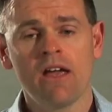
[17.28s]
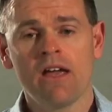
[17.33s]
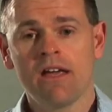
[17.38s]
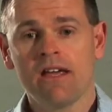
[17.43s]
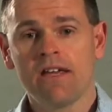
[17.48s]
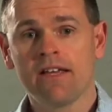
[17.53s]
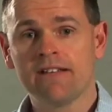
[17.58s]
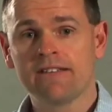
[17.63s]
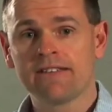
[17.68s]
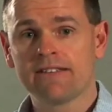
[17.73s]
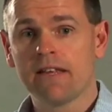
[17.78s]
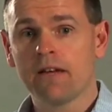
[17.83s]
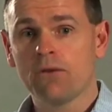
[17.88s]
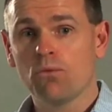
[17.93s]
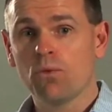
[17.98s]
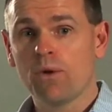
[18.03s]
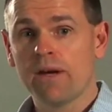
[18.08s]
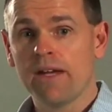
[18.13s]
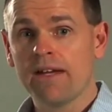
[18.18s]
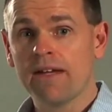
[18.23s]
is that
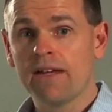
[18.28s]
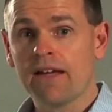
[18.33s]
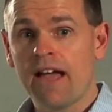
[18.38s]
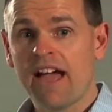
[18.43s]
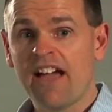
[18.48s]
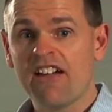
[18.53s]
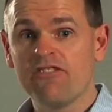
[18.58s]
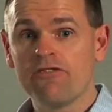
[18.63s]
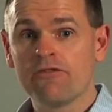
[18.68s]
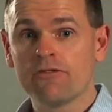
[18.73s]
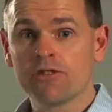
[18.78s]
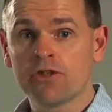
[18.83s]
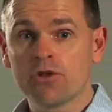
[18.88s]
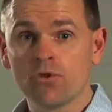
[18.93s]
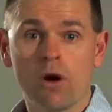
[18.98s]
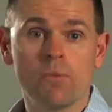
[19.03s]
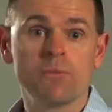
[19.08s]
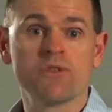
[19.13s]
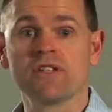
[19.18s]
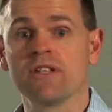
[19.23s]
we have two
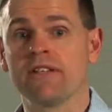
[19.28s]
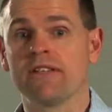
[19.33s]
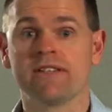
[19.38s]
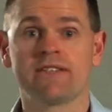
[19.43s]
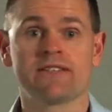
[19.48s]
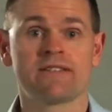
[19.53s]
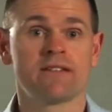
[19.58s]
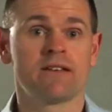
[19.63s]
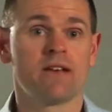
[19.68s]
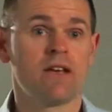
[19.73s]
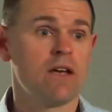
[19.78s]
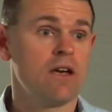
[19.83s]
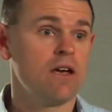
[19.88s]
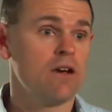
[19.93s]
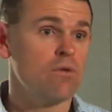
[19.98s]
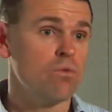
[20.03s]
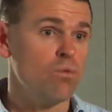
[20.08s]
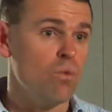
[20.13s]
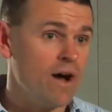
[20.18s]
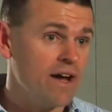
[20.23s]
options.
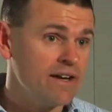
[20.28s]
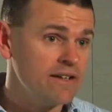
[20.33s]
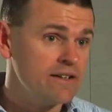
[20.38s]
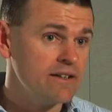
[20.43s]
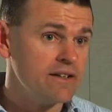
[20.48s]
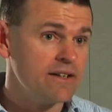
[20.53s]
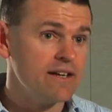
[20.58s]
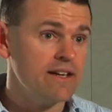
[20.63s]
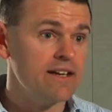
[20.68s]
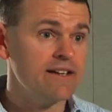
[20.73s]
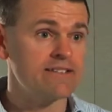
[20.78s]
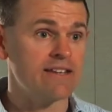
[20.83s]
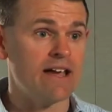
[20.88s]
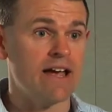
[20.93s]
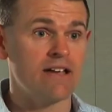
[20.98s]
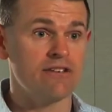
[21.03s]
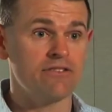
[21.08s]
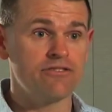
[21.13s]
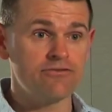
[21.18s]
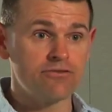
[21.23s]
One is
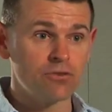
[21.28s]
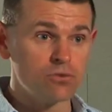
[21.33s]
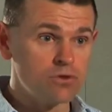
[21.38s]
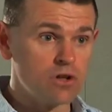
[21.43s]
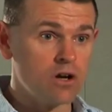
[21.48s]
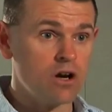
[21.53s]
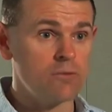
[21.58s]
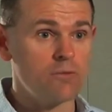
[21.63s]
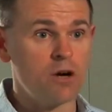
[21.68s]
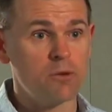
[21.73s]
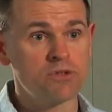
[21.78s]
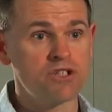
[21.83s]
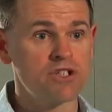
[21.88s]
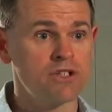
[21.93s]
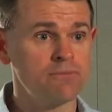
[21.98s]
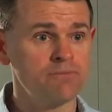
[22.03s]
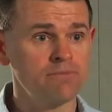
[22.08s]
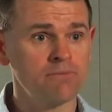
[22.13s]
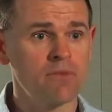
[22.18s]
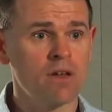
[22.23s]
a full-time
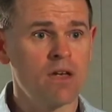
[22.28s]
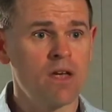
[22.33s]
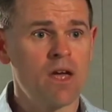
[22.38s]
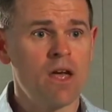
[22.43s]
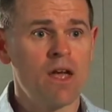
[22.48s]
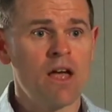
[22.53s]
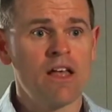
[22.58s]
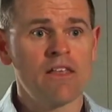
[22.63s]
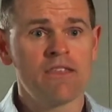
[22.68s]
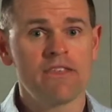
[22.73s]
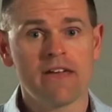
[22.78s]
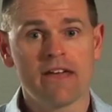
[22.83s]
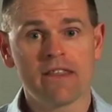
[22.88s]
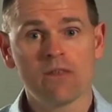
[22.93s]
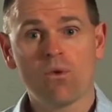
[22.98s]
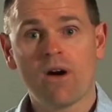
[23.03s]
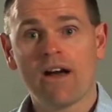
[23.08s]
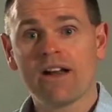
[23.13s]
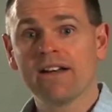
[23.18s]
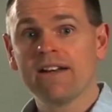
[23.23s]
option, the other
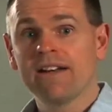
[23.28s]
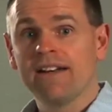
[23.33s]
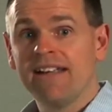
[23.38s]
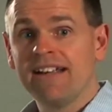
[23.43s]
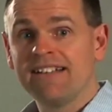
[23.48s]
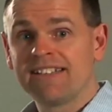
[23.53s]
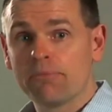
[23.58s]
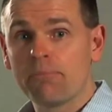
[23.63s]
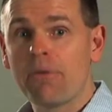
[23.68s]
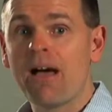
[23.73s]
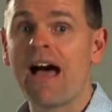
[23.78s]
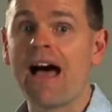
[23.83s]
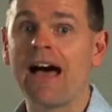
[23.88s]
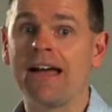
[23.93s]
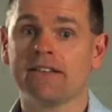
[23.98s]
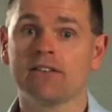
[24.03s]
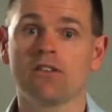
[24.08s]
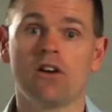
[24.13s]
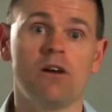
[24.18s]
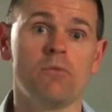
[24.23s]
one is a
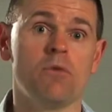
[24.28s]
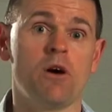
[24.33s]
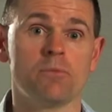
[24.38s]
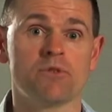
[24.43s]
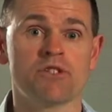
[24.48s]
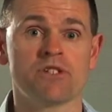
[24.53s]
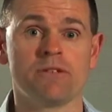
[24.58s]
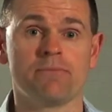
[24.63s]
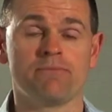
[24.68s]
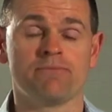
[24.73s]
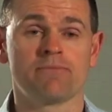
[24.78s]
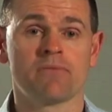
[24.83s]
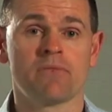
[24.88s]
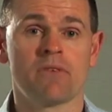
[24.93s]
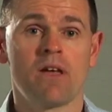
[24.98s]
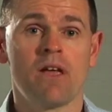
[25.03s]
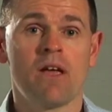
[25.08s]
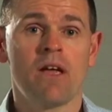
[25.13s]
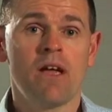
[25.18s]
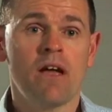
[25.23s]
part-time option.
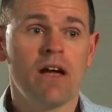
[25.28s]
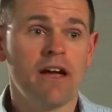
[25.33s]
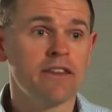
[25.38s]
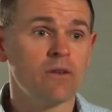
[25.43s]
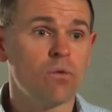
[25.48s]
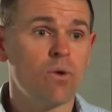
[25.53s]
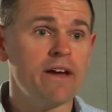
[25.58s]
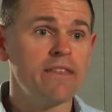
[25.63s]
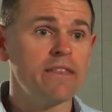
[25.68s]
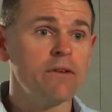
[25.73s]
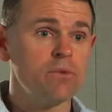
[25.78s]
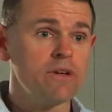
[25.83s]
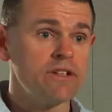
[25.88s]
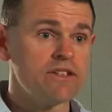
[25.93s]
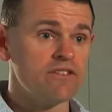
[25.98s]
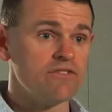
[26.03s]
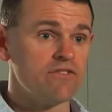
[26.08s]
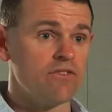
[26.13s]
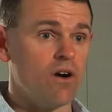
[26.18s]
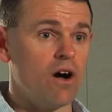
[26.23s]
And the way that we
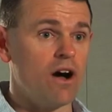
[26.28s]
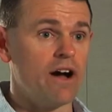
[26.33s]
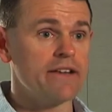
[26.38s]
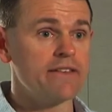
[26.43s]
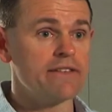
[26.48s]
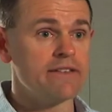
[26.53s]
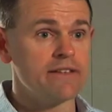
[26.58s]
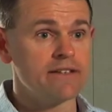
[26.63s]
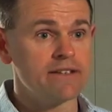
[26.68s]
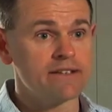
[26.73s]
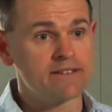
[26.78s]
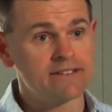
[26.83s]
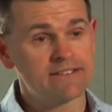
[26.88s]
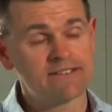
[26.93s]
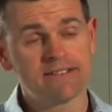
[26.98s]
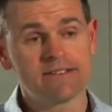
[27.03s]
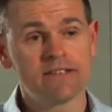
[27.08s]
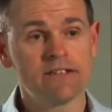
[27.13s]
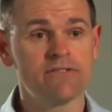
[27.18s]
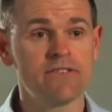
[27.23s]
divide the
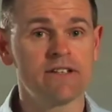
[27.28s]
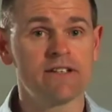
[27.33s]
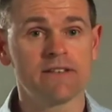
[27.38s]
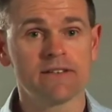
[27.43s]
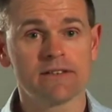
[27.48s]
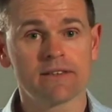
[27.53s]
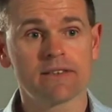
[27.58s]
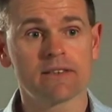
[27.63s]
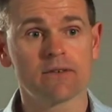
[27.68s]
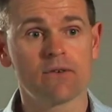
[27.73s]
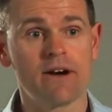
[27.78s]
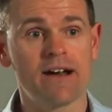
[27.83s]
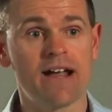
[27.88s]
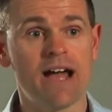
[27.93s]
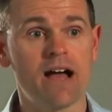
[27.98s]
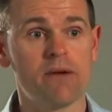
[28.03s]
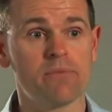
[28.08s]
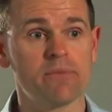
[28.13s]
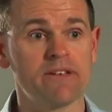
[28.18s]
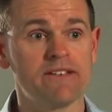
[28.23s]
Certificate 3
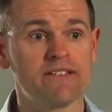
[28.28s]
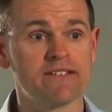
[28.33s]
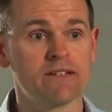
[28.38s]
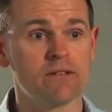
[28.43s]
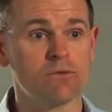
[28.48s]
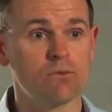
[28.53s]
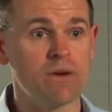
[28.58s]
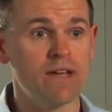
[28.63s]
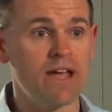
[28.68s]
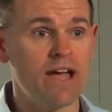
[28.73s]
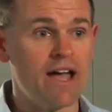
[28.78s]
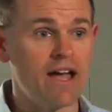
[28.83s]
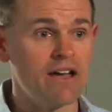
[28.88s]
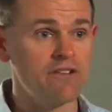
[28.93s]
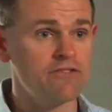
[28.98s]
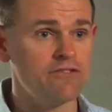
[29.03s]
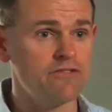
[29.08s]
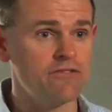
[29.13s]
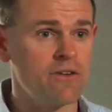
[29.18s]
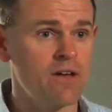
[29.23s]
up is that we
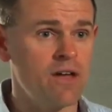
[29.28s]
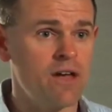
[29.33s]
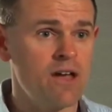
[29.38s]
have